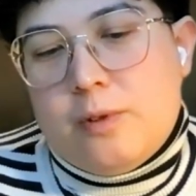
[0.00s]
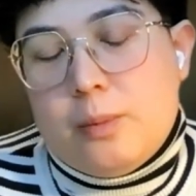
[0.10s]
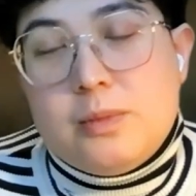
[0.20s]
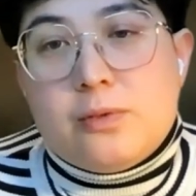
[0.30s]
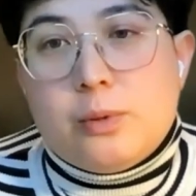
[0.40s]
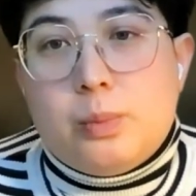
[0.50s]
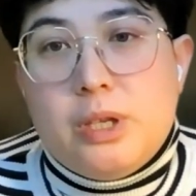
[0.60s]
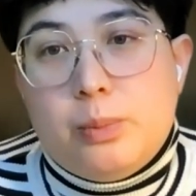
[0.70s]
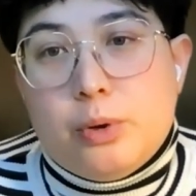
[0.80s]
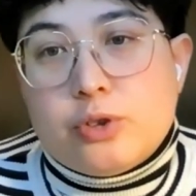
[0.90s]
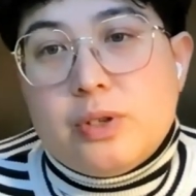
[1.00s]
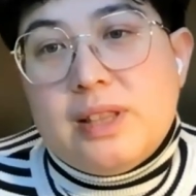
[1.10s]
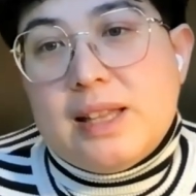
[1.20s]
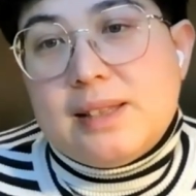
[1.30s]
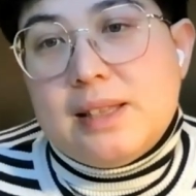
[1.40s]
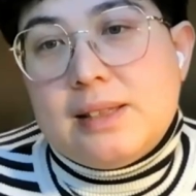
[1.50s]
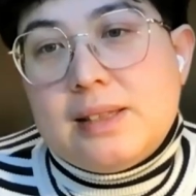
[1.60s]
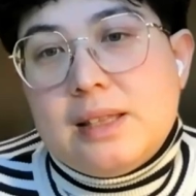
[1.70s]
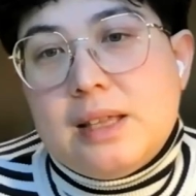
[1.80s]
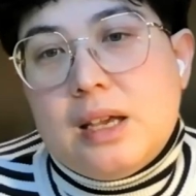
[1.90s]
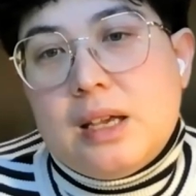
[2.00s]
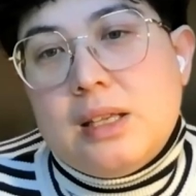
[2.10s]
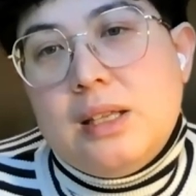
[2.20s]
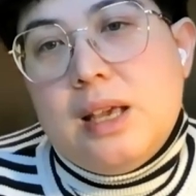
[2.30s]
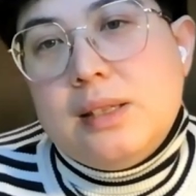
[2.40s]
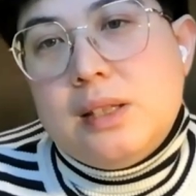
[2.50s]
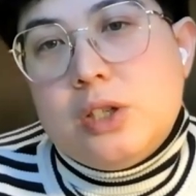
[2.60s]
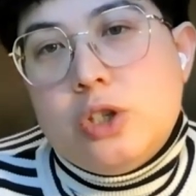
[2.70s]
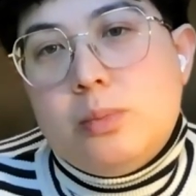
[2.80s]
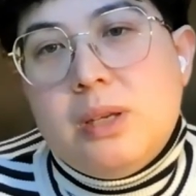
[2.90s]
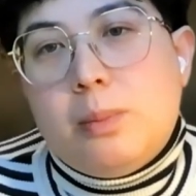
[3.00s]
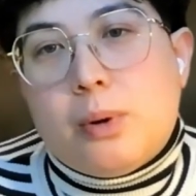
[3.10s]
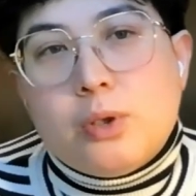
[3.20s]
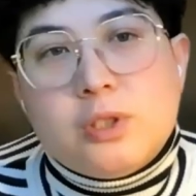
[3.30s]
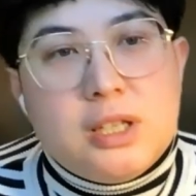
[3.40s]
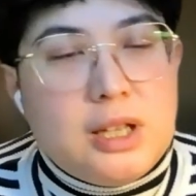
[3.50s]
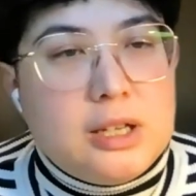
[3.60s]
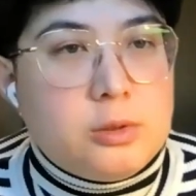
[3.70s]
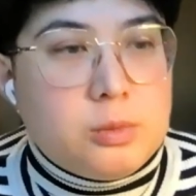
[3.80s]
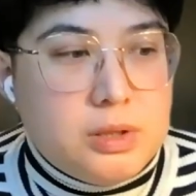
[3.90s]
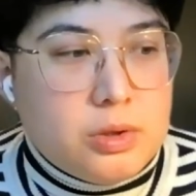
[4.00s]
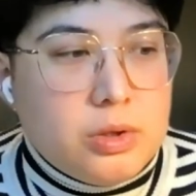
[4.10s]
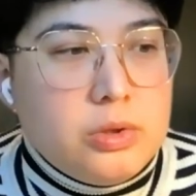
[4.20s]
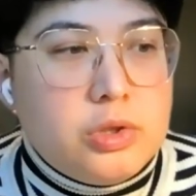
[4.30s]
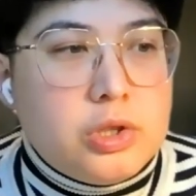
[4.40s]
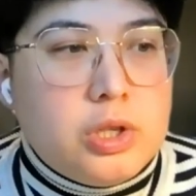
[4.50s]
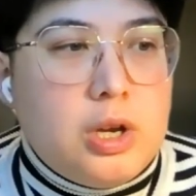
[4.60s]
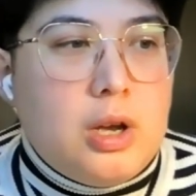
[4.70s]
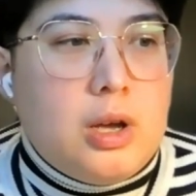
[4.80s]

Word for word: from different people. So in that sense, uh, yes, it could be personalized research.